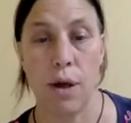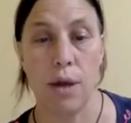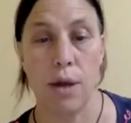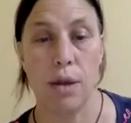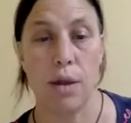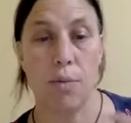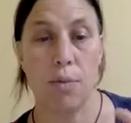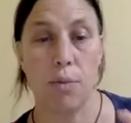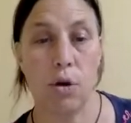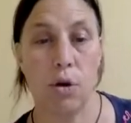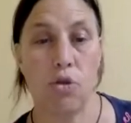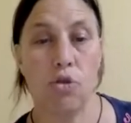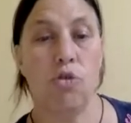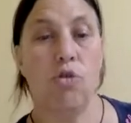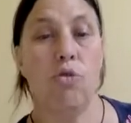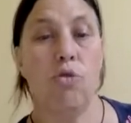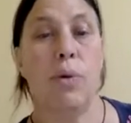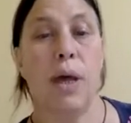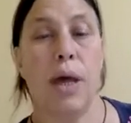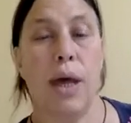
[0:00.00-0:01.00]
the
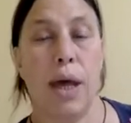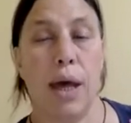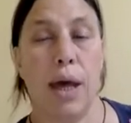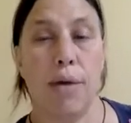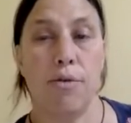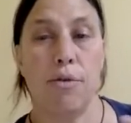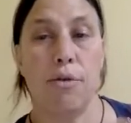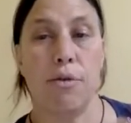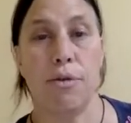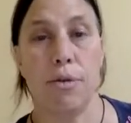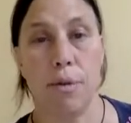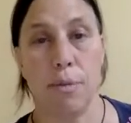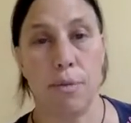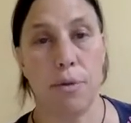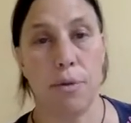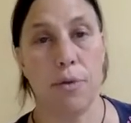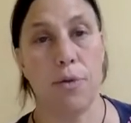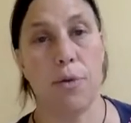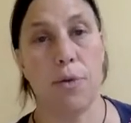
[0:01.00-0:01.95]
emotional behavioral symptoms